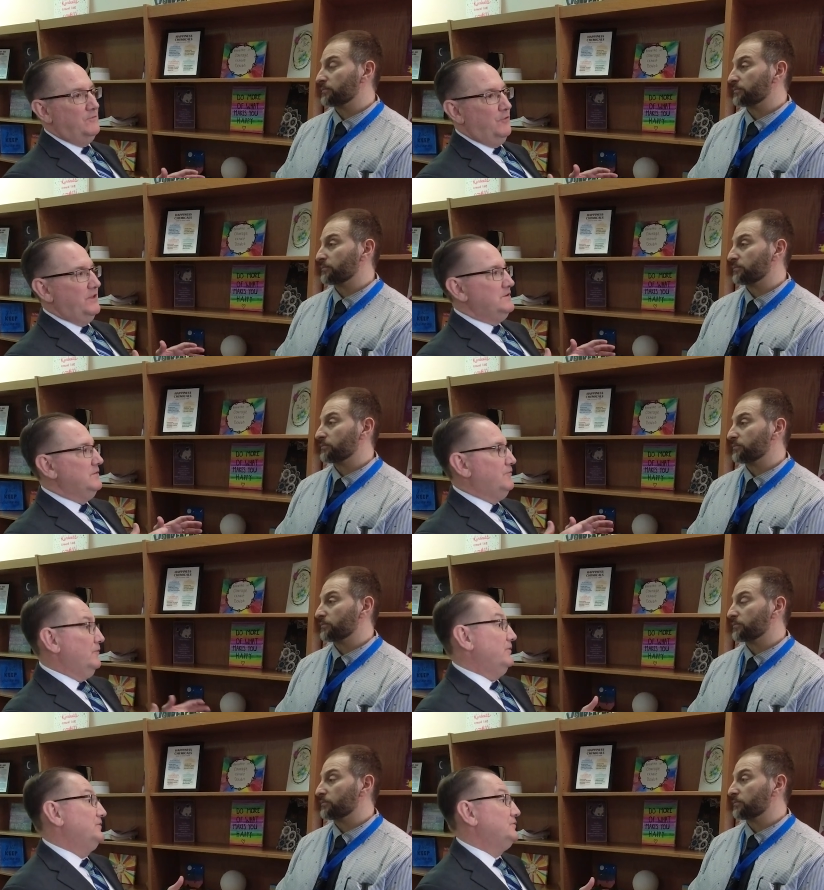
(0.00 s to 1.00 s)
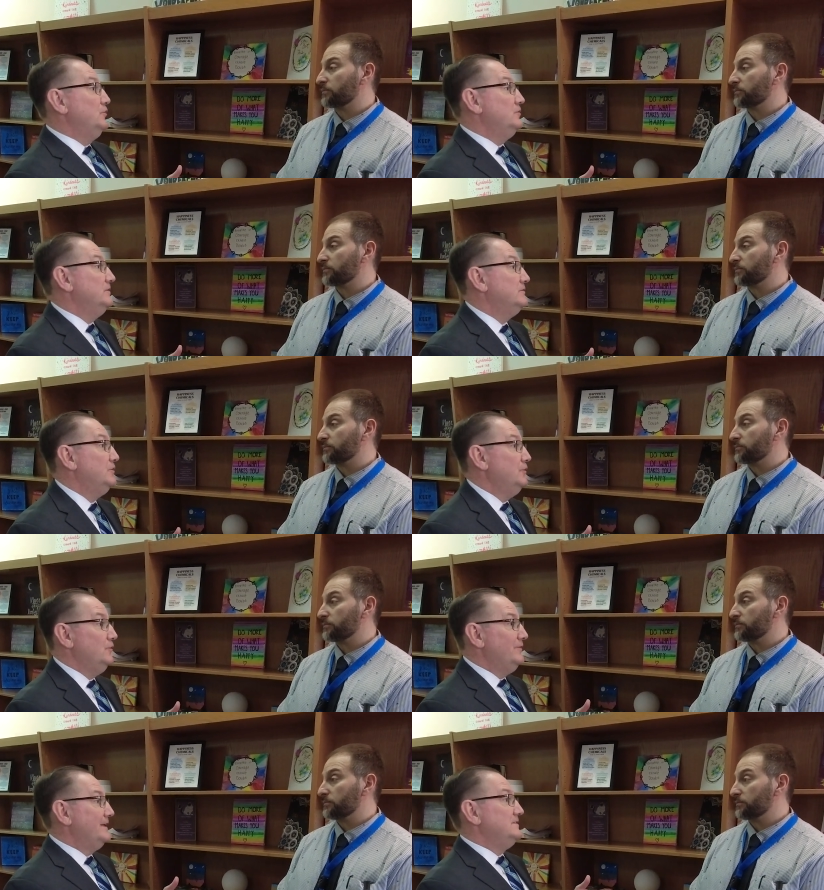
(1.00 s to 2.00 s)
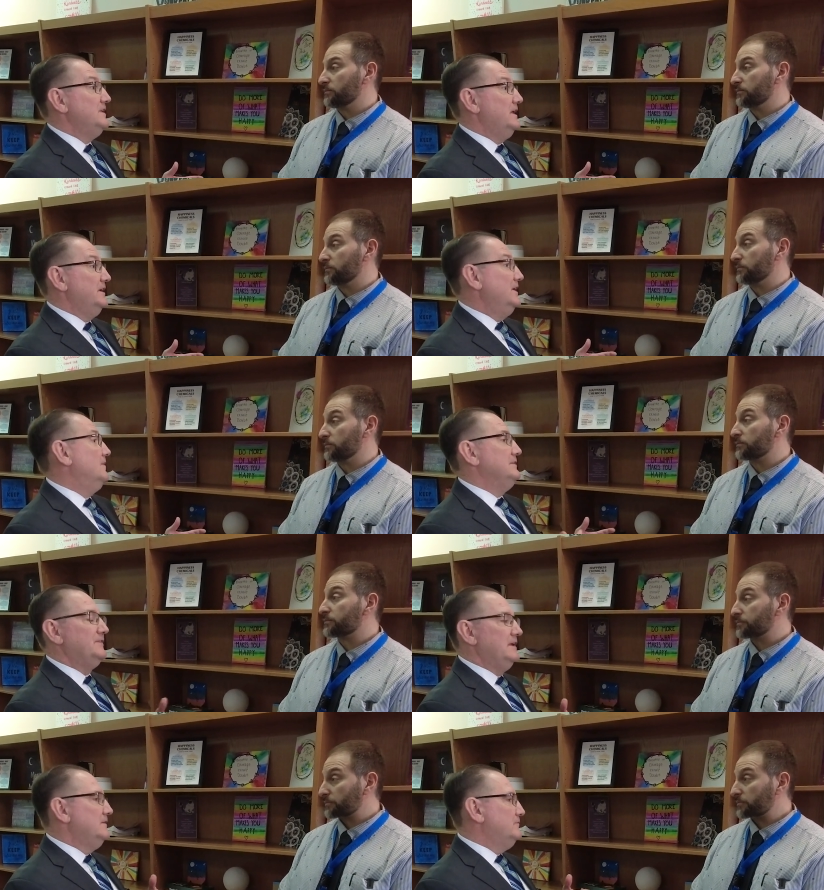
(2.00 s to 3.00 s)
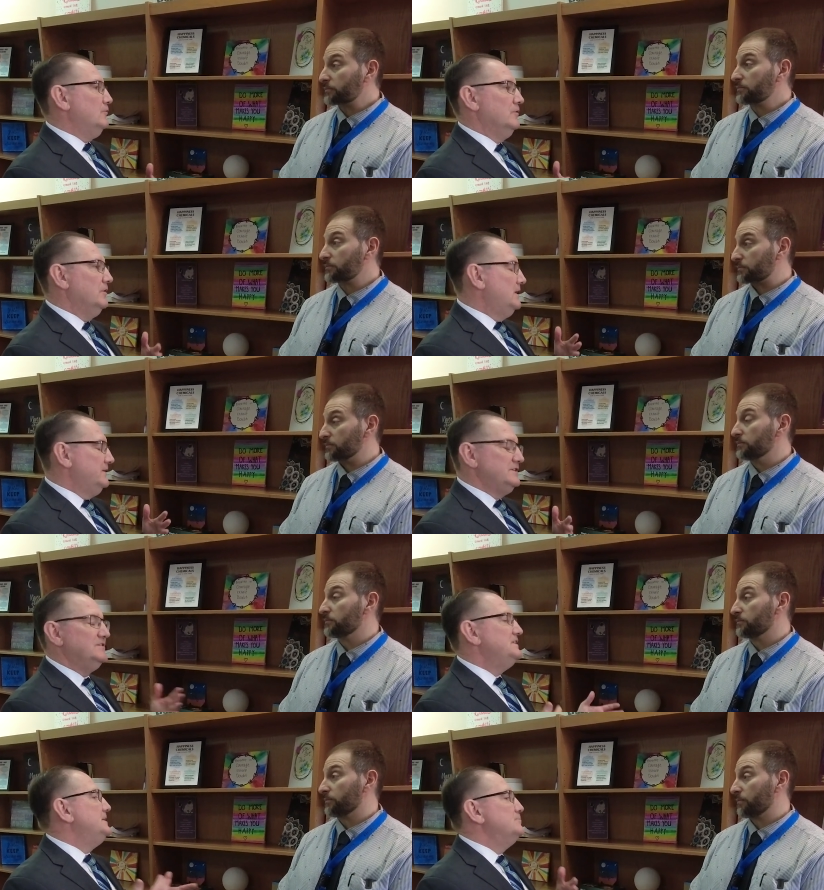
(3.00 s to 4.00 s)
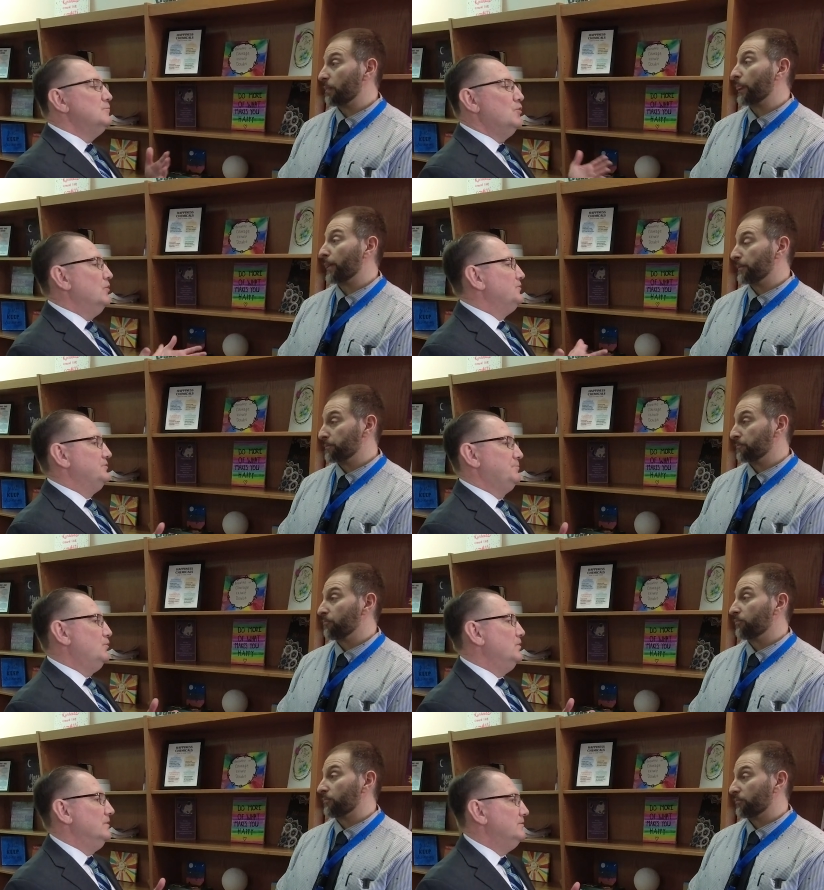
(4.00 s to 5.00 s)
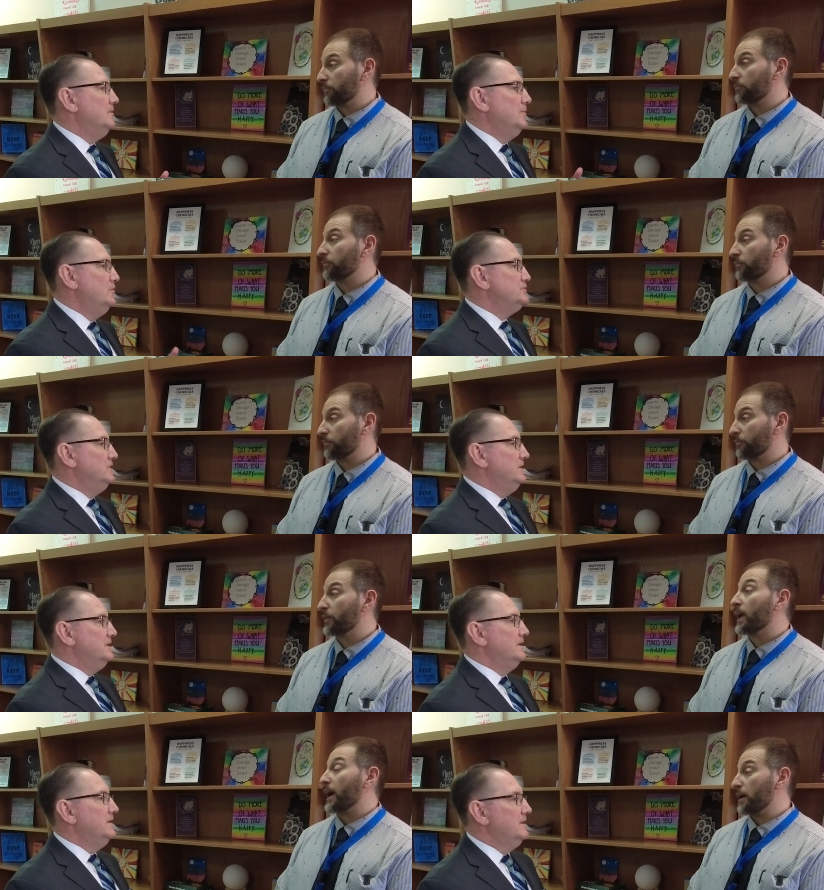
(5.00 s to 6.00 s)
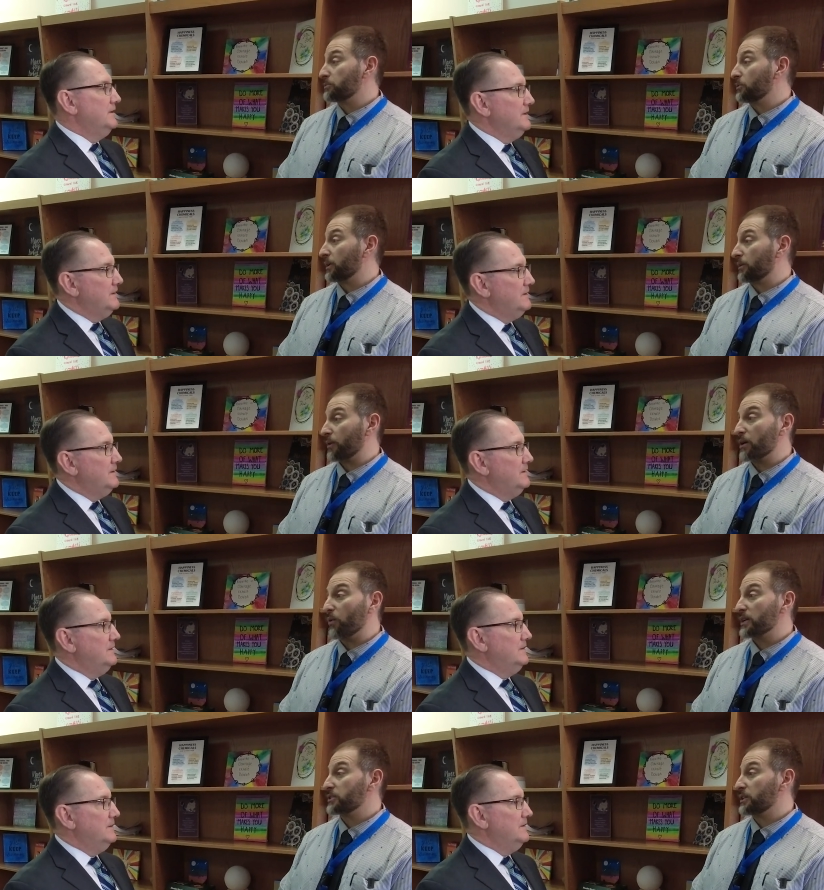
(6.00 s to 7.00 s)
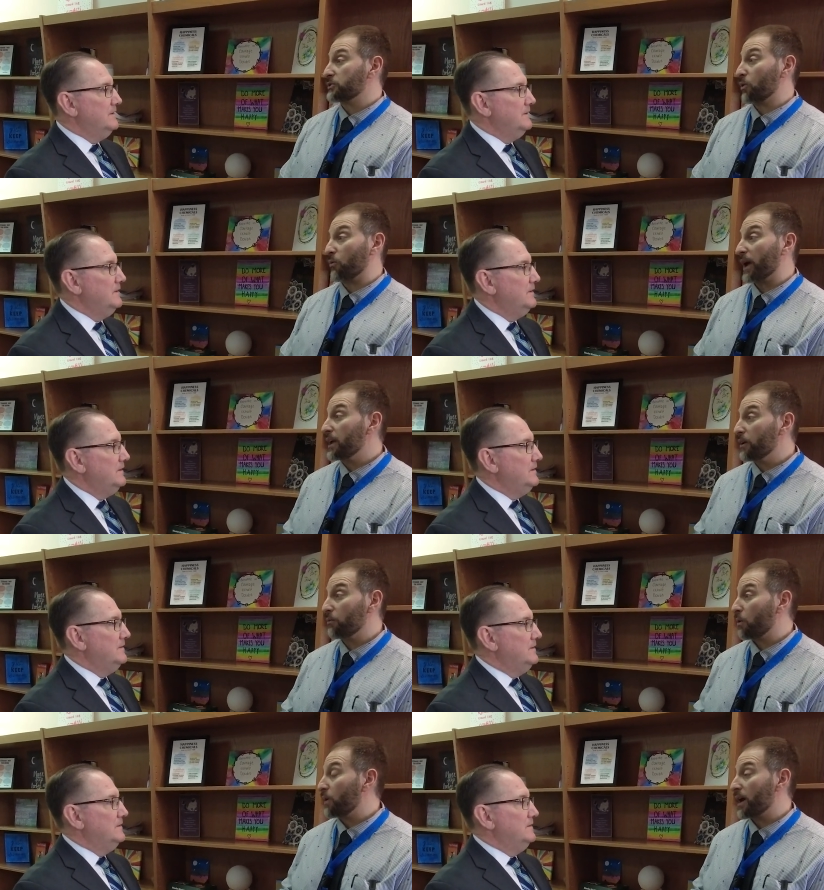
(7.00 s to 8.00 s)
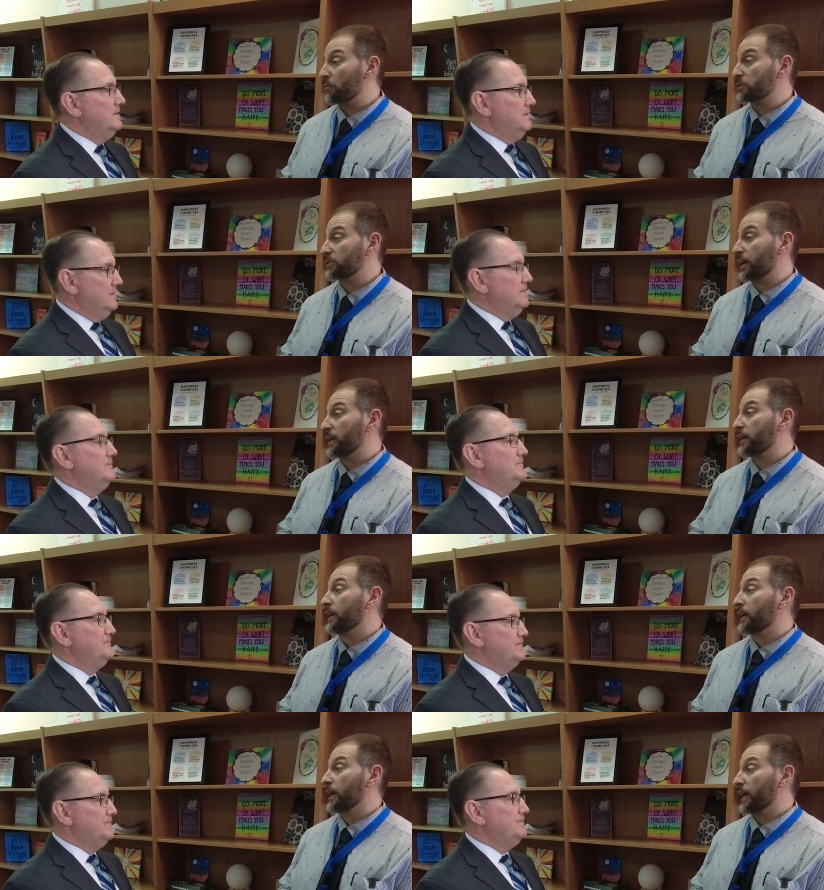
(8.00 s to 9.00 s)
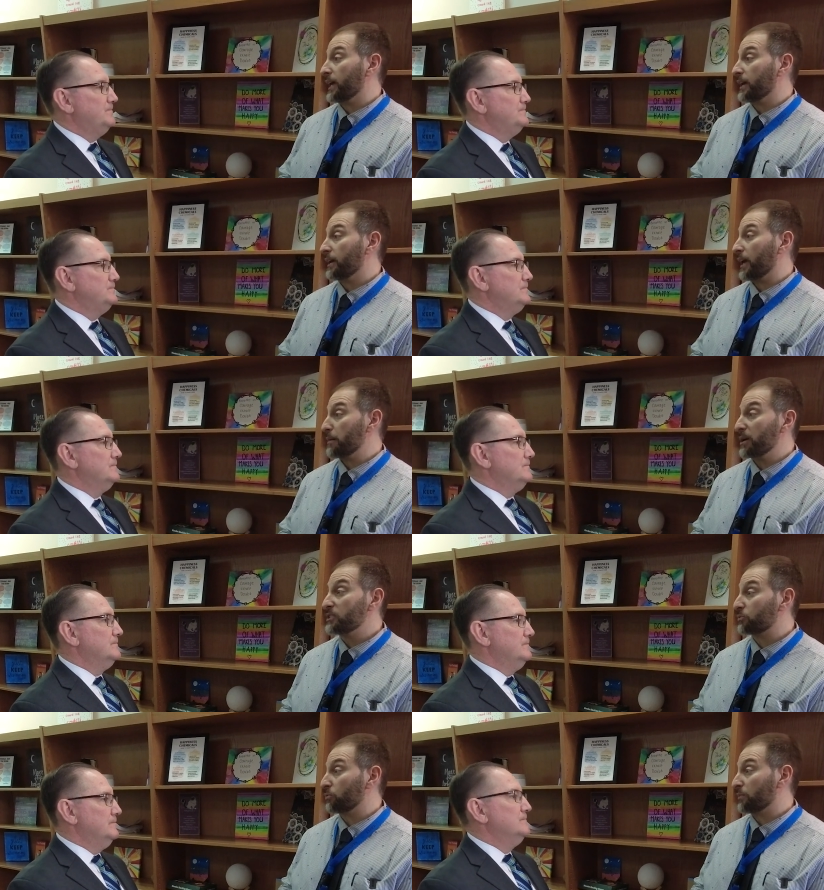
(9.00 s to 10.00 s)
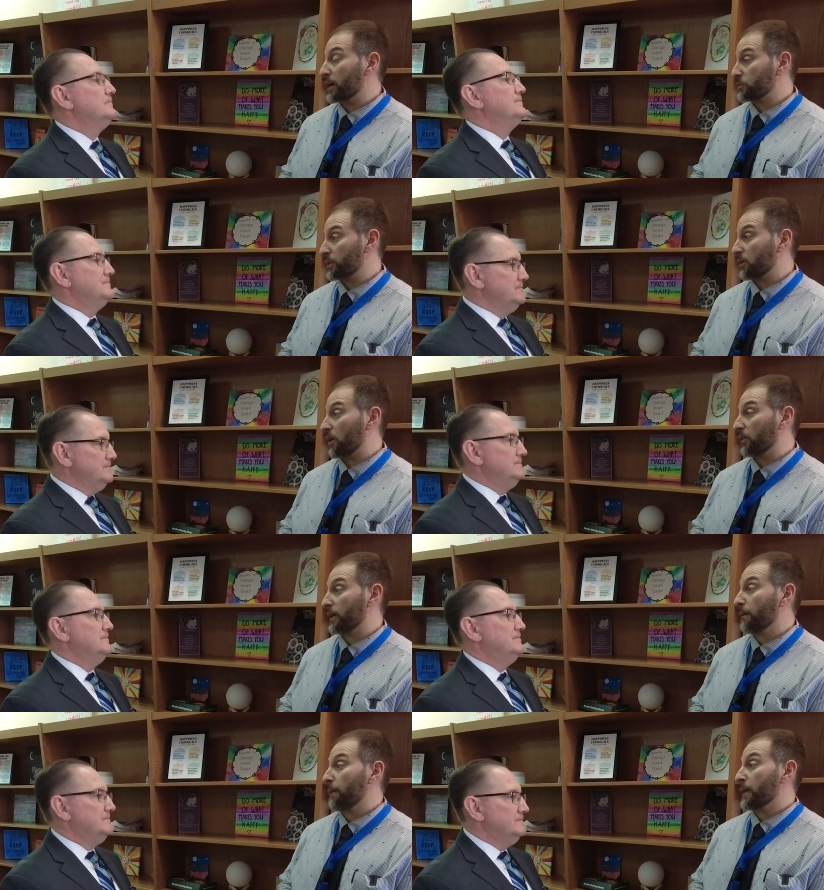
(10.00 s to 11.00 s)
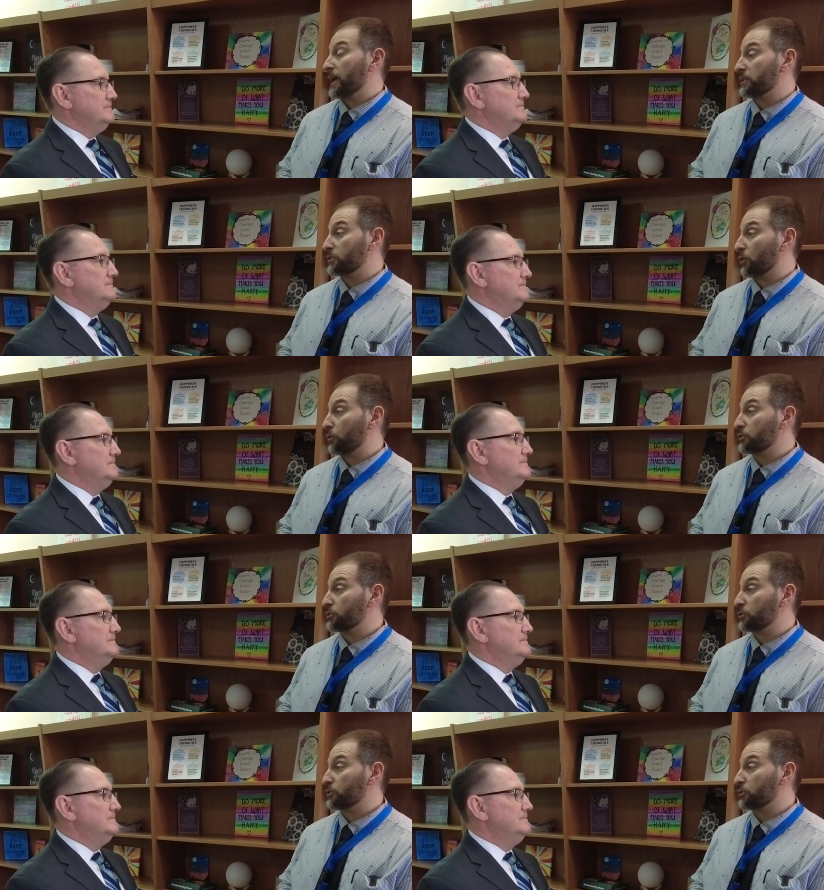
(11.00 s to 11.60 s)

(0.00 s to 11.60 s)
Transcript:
Speaker 1: for the for the students who that's not enough? Like they for they just need more support emotionally.
Speaker 2: Absolutely, great question. And so right here where we're at, we're standing in a peace room as we call it. And so